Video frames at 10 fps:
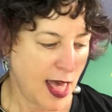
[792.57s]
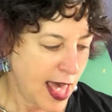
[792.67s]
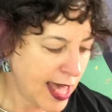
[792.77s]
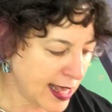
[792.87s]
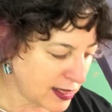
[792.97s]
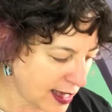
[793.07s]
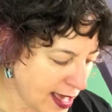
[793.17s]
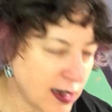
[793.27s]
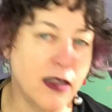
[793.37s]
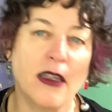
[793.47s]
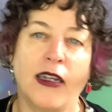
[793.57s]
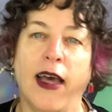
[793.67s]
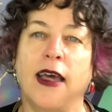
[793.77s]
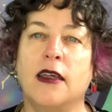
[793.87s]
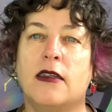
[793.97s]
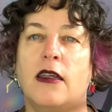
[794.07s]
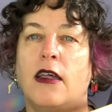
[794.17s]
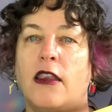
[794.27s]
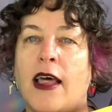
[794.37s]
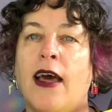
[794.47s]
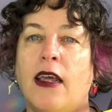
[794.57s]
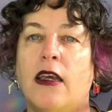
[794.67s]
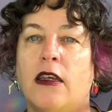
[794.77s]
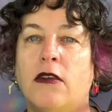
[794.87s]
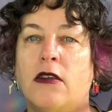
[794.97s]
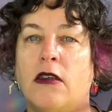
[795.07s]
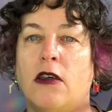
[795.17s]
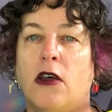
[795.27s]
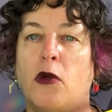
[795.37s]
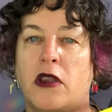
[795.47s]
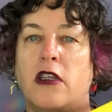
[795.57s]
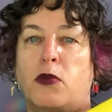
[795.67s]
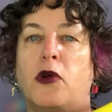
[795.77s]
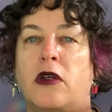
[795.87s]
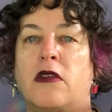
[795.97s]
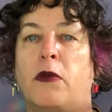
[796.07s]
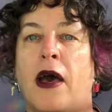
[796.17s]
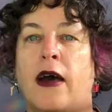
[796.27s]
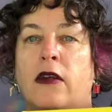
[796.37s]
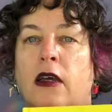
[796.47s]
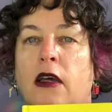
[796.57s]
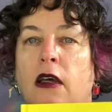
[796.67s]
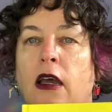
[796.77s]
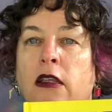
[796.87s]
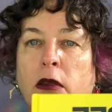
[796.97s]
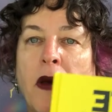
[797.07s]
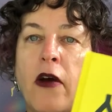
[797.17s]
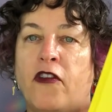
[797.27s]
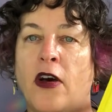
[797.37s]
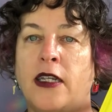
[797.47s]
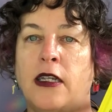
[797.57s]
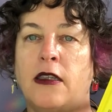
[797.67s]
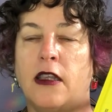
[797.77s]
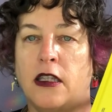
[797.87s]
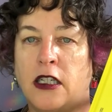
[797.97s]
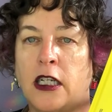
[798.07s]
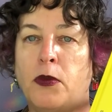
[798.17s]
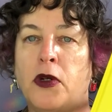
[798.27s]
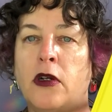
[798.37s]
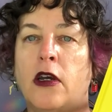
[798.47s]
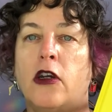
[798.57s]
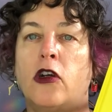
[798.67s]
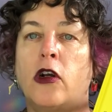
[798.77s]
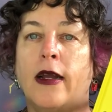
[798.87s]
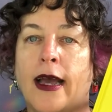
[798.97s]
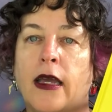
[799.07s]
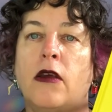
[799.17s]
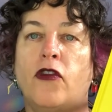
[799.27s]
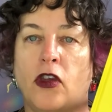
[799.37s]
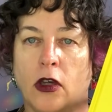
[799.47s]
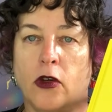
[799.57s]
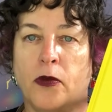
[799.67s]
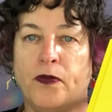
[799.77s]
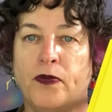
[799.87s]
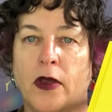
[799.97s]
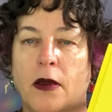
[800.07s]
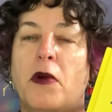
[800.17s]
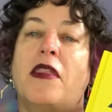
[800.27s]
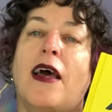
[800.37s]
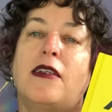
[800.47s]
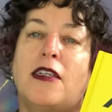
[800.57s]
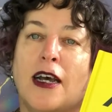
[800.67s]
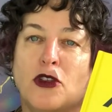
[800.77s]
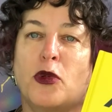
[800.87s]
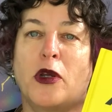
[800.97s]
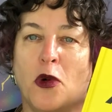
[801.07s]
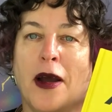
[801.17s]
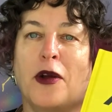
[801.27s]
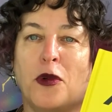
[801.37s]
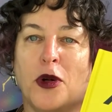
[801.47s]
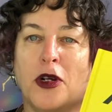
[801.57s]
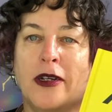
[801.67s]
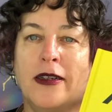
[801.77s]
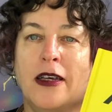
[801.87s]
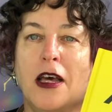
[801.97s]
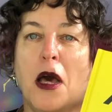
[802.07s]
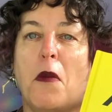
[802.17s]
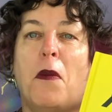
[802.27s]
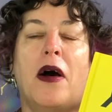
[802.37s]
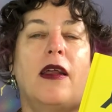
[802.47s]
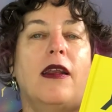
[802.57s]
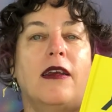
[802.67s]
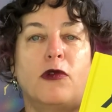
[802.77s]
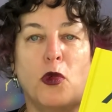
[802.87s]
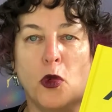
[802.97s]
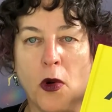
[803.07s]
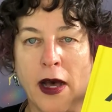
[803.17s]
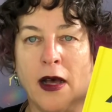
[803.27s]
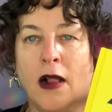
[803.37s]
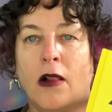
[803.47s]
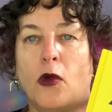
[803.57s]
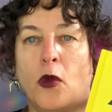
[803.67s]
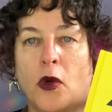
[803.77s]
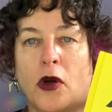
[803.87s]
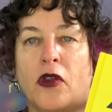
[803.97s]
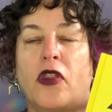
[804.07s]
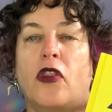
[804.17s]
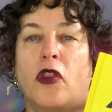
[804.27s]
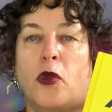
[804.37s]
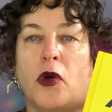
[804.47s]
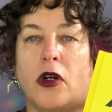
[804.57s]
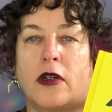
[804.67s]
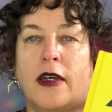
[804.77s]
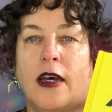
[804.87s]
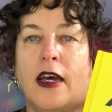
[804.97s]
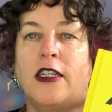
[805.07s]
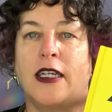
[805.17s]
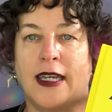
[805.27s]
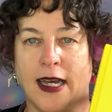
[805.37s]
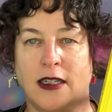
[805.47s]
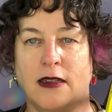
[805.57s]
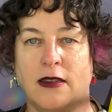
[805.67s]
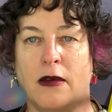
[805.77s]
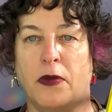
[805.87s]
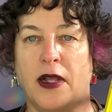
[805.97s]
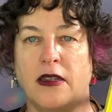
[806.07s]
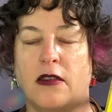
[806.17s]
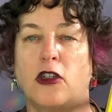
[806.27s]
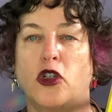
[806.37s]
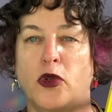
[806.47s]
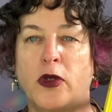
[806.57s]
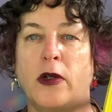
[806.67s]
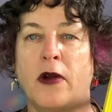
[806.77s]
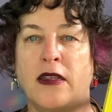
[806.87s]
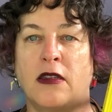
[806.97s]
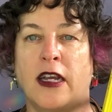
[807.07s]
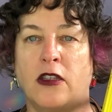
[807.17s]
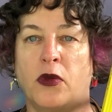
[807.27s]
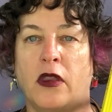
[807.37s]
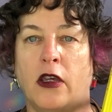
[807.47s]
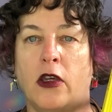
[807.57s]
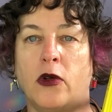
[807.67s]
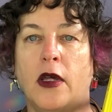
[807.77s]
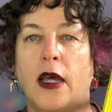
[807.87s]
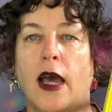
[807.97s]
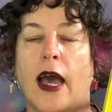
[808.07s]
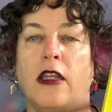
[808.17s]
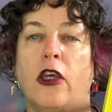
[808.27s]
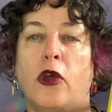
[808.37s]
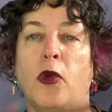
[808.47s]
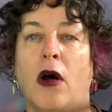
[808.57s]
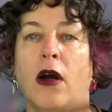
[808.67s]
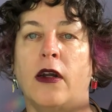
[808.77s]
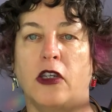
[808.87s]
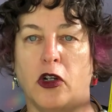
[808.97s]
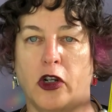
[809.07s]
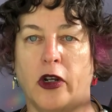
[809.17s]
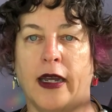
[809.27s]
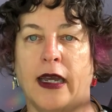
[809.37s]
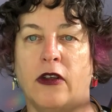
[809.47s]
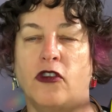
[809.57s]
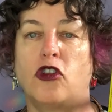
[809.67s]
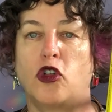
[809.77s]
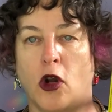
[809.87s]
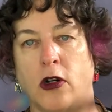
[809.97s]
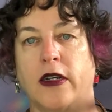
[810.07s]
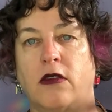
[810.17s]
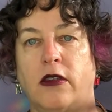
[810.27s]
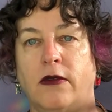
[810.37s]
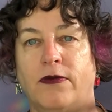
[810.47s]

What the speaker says: And at the end of the day, that is what this book is about. It's about finding the deeper, creative you, but that does require work, but it is well worth the work to get to some place that truly resonates with you and you are your creative strongest.